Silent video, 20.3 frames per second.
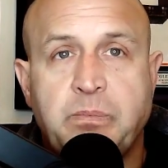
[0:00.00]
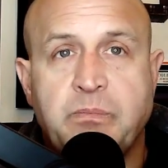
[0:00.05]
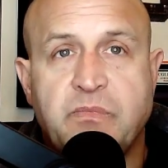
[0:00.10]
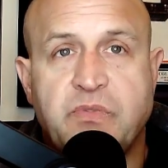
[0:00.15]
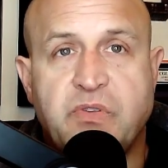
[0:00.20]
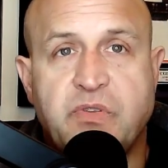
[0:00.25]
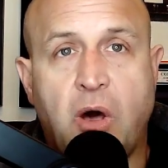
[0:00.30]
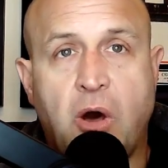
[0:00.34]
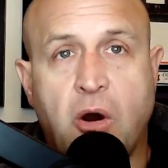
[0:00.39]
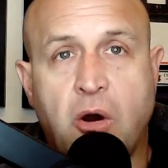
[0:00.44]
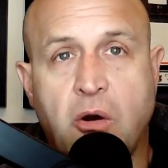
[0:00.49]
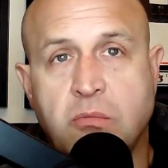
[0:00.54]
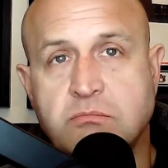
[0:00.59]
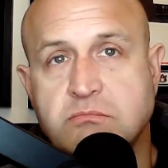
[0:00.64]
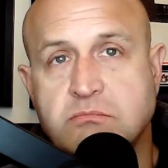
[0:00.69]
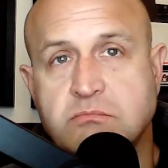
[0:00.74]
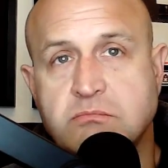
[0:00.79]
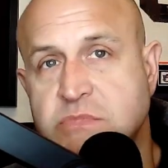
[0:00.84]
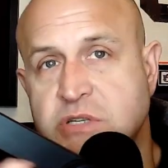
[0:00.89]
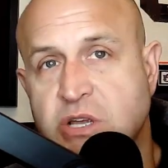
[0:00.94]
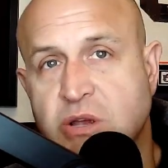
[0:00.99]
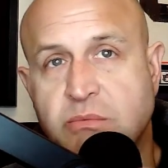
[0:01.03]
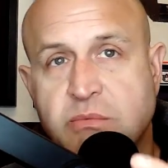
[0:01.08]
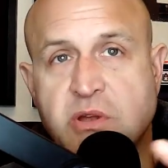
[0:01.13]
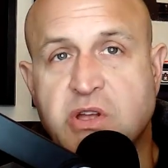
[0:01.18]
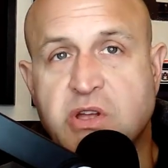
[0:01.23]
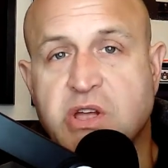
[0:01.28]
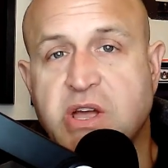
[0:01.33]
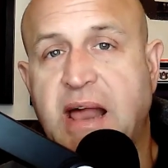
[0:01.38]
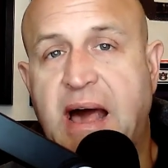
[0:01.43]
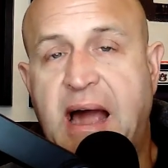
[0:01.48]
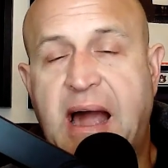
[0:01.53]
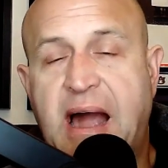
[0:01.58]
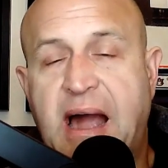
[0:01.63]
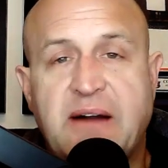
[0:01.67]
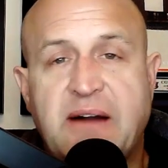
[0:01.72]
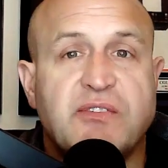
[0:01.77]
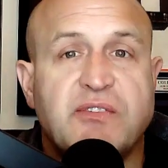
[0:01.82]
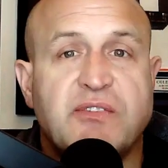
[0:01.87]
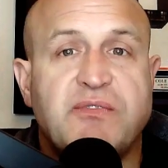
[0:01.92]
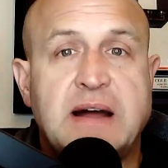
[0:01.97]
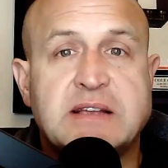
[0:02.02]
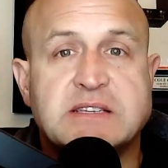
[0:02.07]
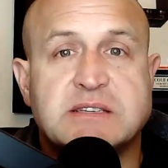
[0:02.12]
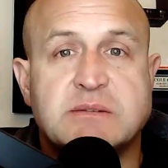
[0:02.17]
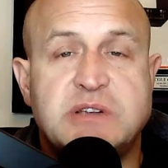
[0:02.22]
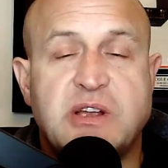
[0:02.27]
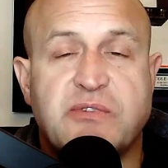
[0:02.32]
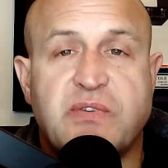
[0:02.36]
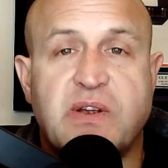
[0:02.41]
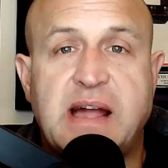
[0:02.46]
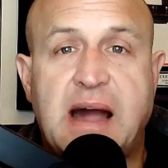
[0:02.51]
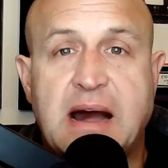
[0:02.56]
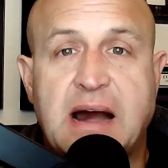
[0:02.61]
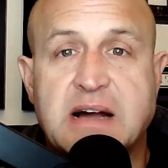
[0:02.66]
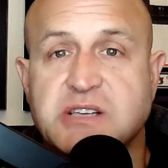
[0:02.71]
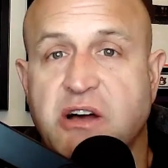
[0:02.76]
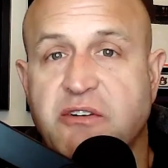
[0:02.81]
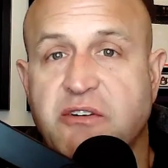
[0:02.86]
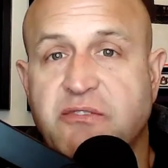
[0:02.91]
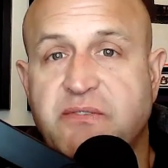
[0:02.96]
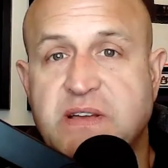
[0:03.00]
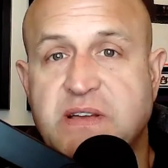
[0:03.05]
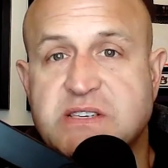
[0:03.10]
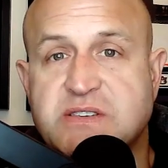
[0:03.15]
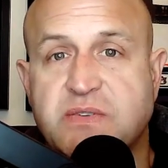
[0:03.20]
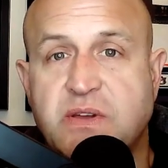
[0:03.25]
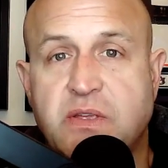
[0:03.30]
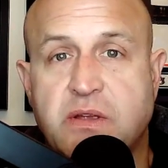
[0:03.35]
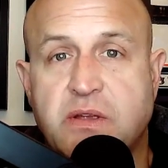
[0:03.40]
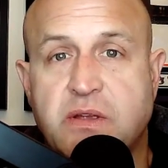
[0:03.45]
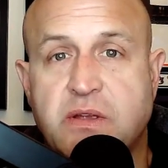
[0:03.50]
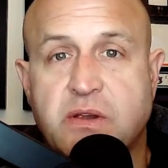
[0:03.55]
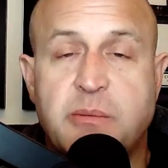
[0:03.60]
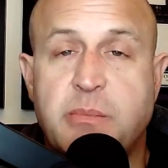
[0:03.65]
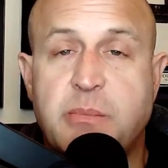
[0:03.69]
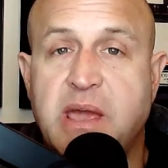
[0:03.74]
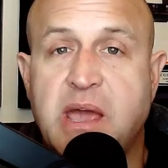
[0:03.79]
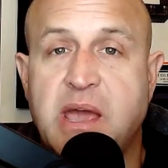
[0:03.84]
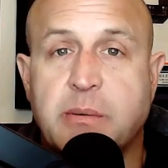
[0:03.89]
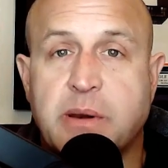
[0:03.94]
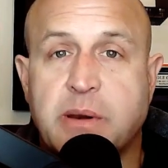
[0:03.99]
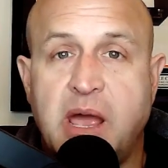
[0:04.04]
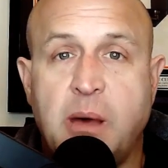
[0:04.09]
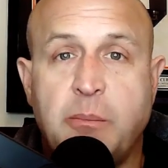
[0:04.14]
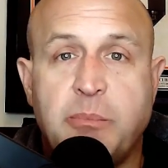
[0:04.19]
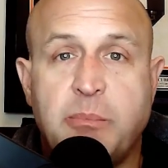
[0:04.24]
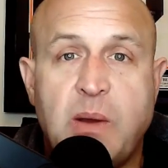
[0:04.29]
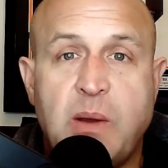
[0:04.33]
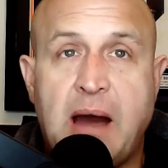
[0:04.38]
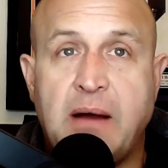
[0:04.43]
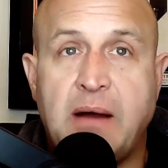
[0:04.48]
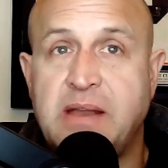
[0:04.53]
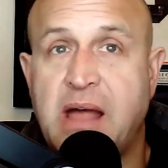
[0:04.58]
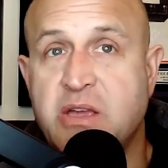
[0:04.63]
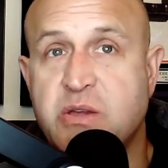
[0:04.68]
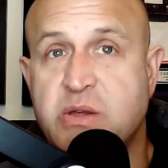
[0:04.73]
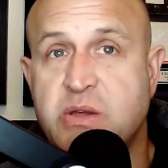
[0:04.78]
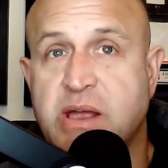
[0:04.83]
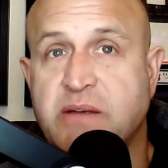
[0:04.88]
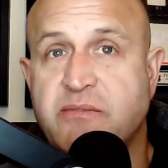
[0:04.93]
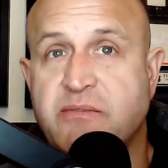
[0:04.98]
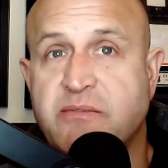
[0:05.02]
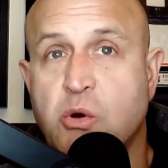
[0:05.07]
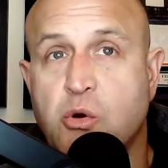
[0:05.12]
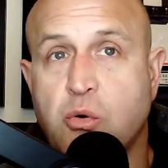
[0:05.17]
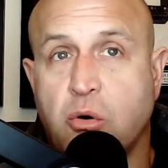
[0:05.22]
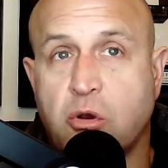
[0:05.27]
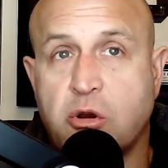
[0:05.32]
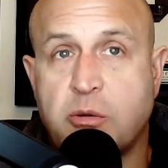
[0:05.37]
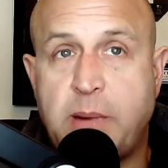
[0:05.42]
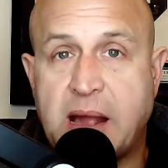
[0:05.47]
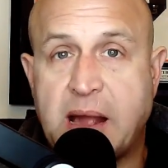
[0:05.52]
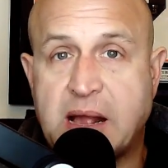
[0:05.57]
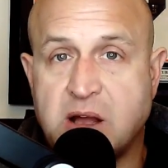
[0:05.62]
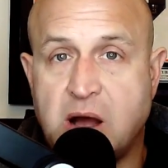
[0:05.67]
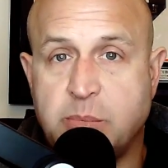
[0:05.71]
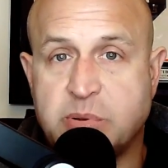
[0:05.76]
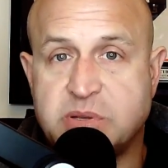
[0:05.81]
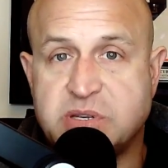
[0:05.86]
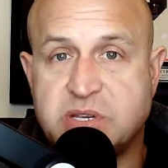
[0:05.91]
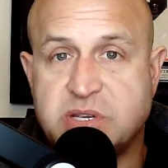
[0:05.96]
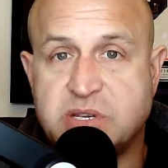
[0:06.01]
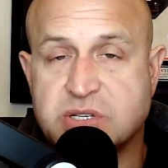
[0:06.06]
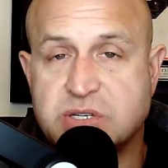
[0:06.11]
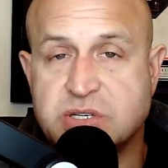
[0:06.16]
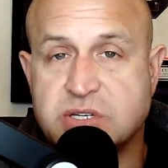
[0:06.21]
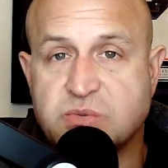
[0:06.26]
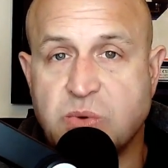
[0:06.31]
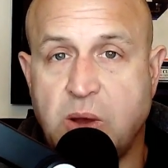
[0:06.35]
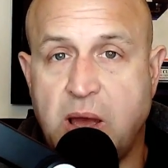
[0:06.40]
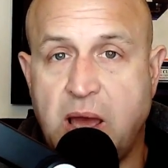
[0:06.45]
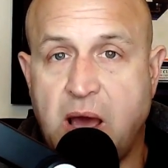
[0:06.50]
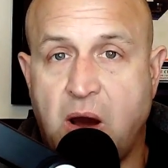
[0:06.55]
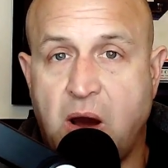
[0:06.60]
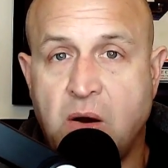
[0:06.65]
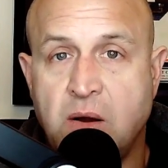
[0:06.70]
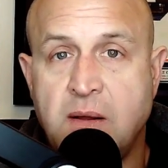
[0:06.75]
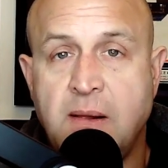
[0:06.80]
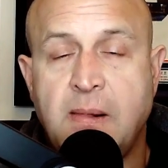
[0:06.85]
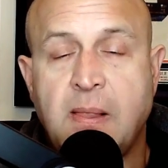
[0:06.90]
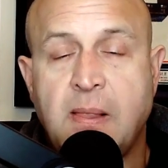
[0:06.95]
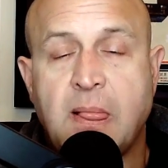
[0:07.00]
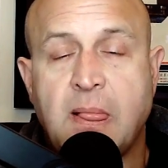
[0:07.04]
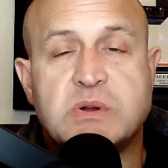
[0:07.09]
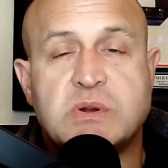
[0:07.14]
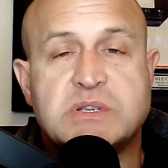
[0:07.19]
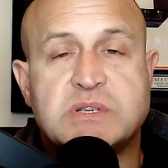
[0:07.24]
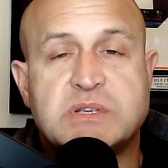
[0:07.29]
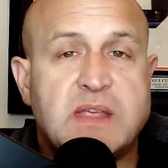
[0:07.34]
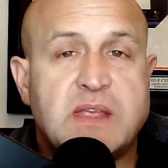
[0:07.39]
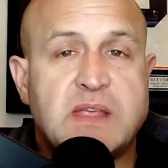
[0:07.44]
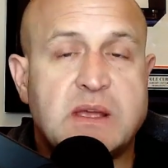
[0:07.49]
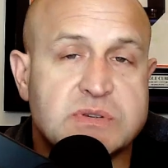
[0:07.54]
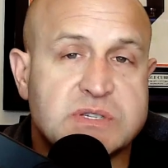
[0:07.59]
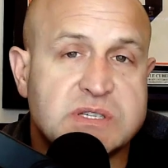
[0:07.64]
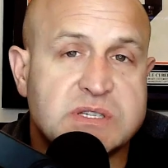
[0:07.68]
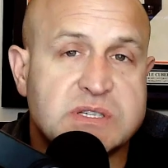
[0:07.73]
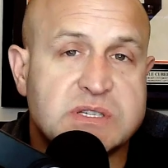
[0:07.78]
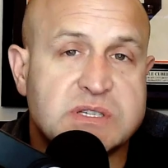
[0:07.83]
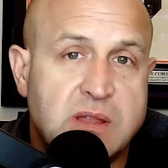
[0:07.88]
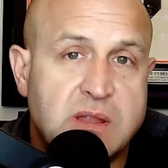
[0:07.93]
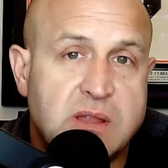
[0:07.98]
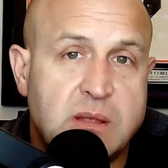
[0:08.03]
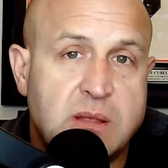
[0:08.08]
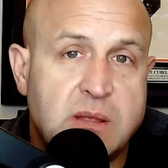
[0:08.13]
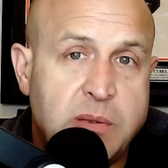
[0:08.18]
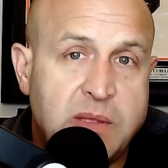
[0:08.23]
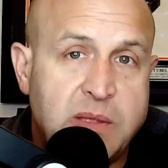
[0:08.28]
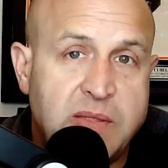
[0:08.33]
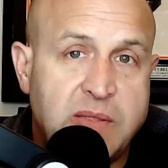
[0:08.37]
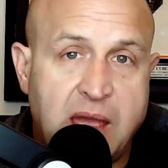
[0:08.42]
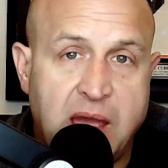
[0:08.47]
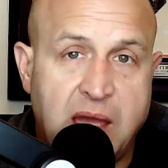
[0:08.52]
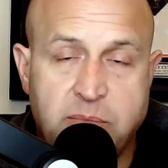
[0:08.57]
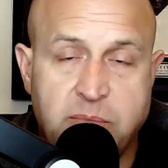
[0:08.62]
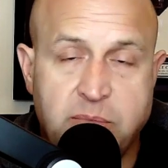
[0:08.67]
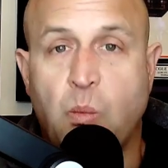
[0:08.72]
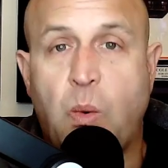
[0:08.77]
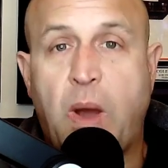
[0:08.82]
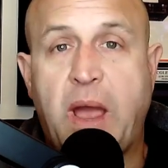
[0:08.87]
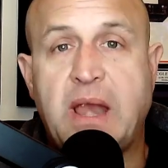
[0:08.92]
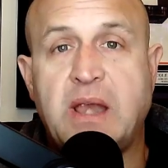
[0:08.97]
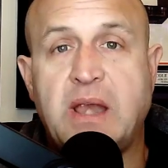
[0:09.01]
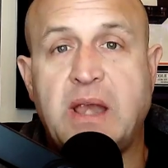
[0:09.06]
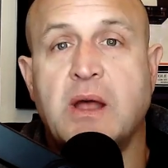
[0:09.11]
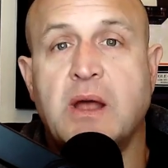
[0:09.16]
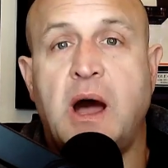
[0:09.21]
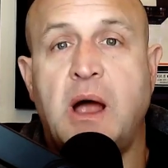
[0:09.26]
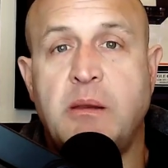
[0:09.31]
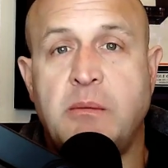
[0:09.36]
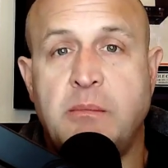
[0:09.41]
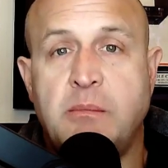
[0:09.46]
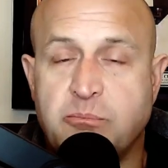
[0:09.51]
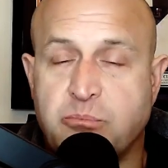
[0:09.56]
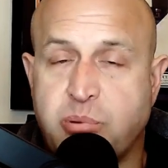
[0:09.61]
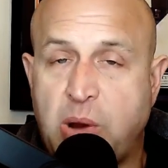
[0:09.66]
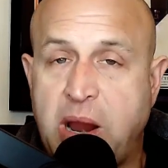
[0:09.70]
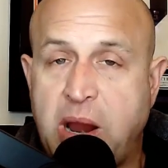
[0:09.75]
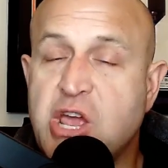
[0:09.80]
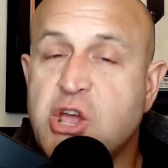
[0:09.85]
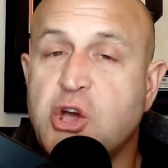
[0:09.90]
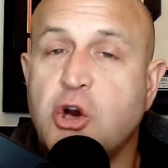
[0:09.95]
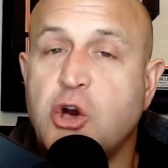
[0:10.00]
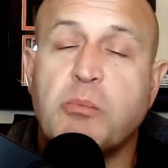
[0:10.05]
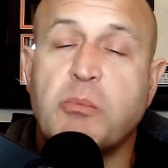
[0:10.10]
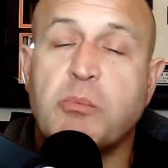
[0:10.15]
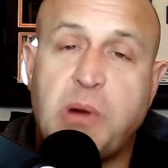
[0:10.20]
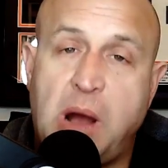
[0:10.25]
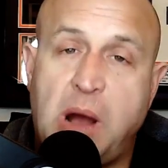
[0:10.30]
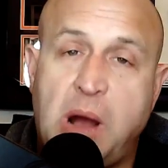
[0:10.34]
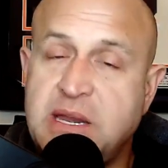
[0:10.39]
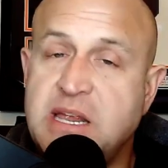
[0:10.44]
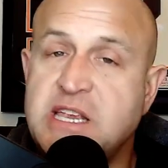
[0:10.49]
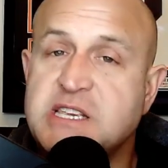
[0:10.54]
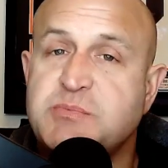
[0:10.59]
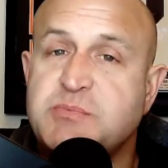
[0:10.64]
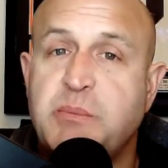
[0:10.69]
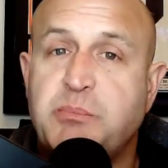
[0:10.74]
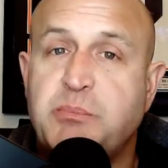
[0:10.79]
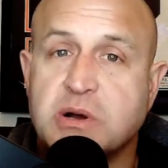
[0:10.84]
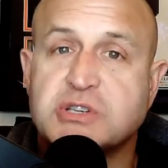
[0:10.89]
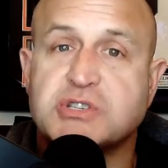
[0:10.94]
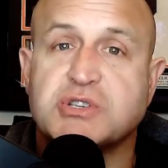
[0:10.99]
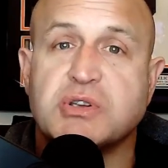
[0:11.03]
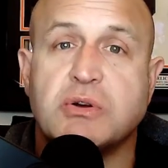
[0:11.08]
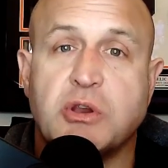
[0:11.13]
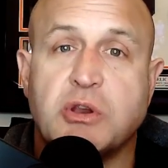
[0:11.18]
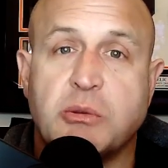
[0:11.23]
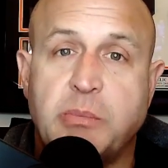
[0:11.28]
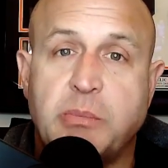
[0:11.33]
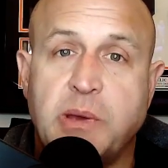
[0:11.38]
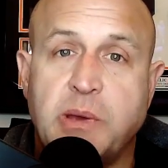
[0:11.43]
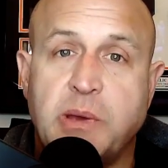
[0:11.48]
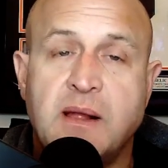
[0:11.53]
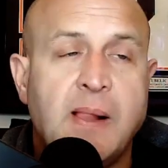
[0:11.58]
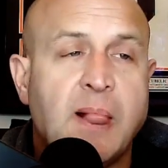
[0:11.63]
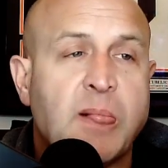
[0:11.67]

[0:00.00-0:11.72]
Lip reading: So you're going to have to find some different guys offensively that are going to be able to help you out. Now you can have a real quarterback competition as well, which I think was something that maybe they have been waiting on, and Brady Cook probably needs to be pushed a little bit.